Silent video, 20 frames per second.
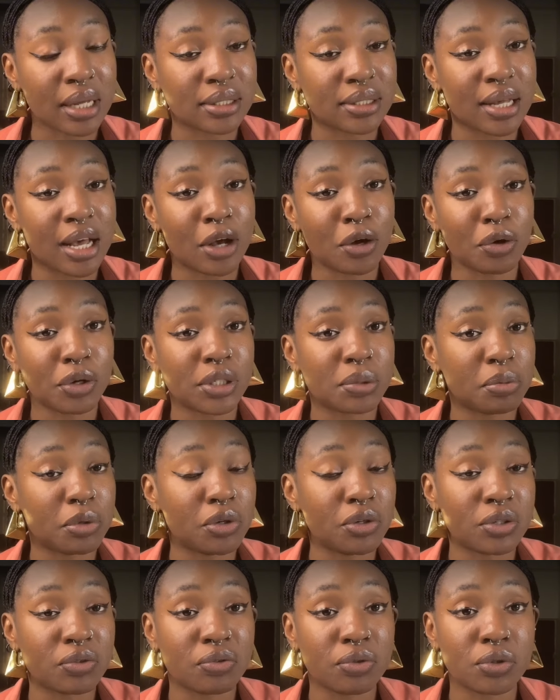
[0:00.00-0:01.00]
that are going to
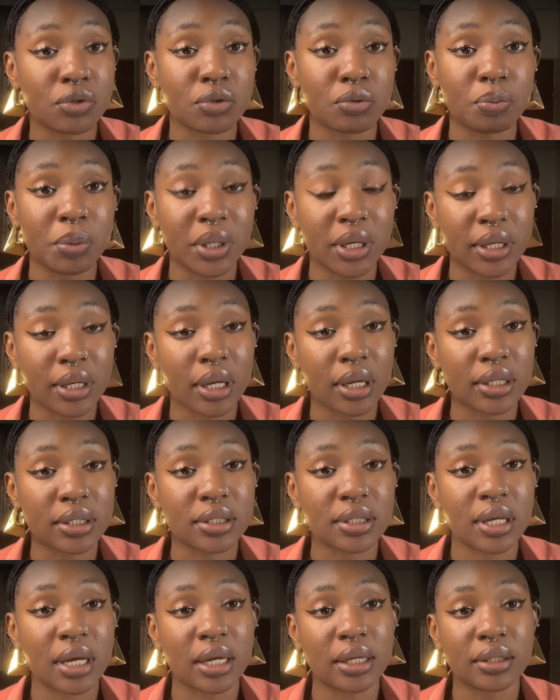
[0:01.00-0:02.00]
be useful to
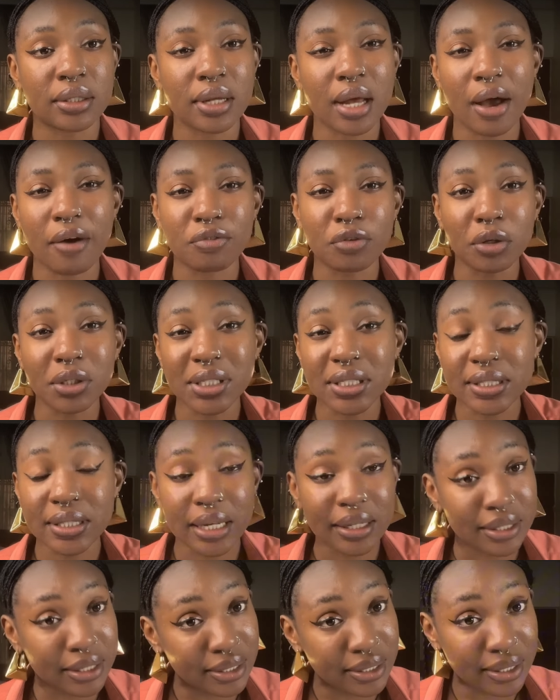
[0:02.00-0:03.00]
beginners and I've not
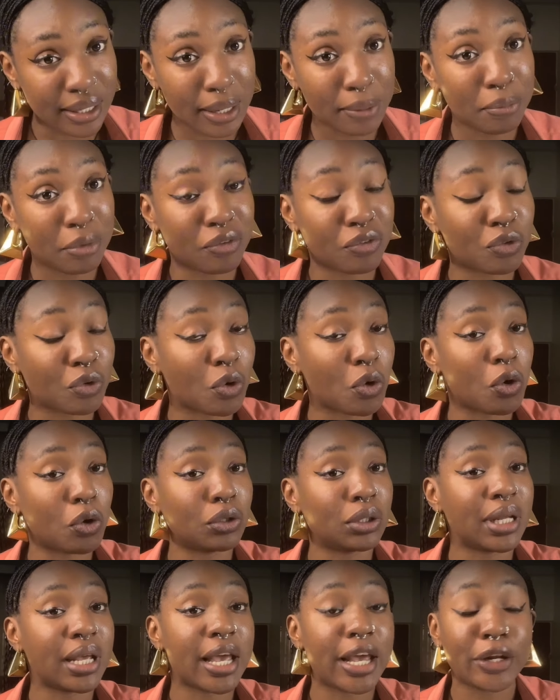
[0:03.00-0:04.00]
said this thing before
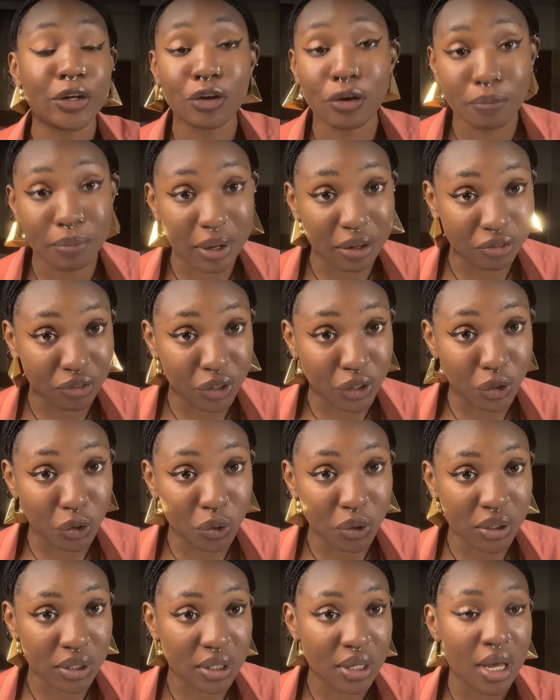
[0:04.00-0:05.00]
on any of my
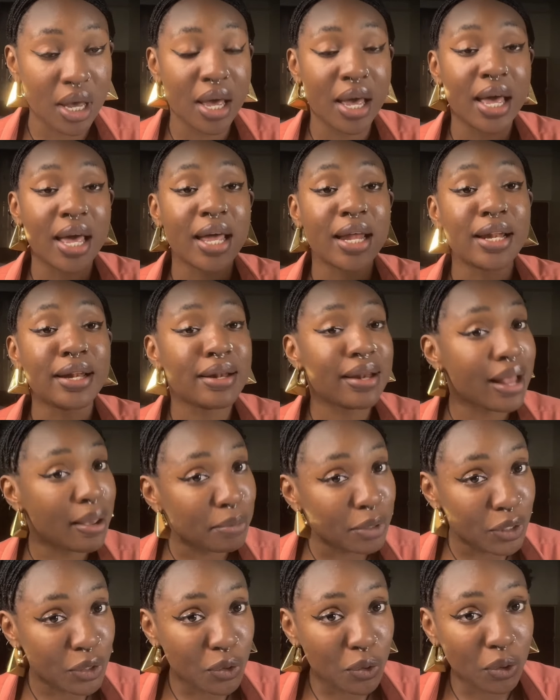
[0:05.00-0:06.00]
videos,
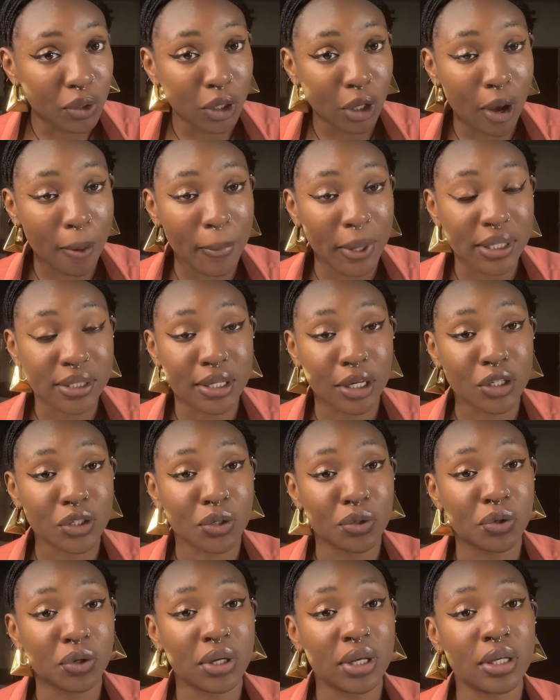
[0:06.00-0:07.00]
let me know on the comment
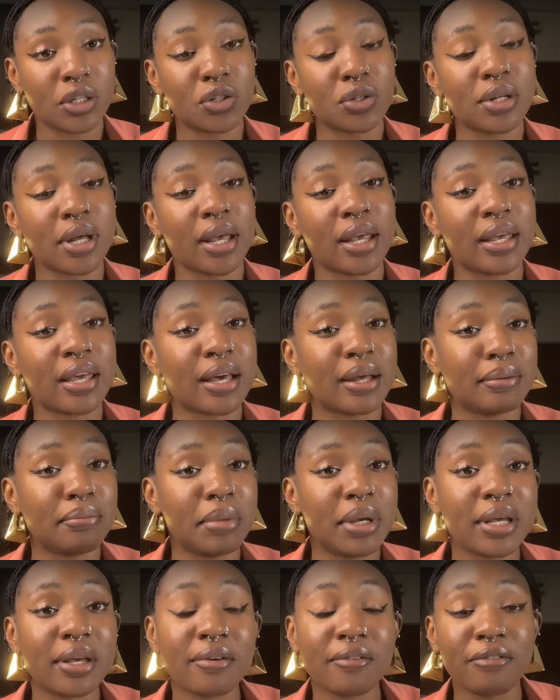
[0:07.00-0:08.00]
section, okay, so that I
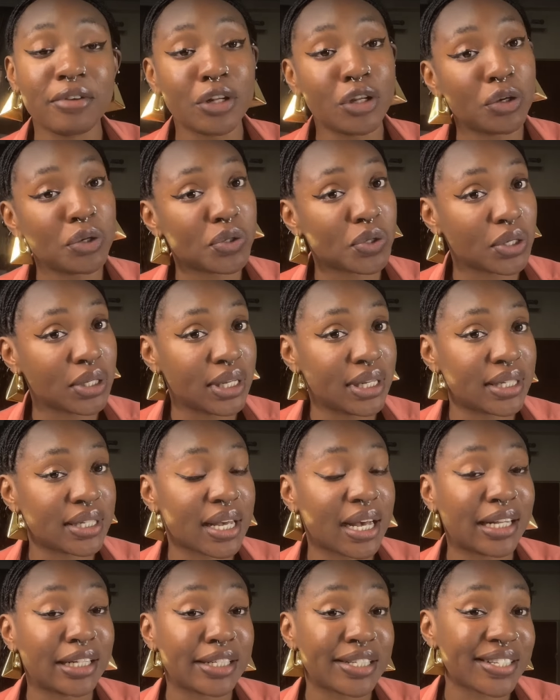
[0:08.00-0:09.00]
can make videos on
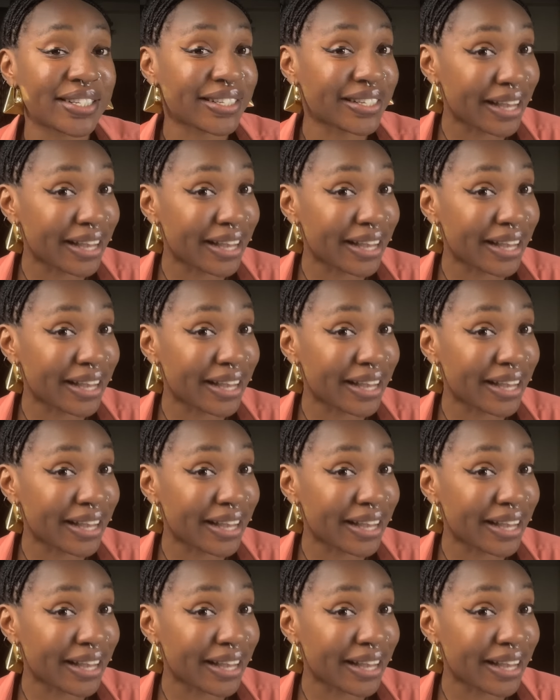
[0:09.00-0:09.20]
it and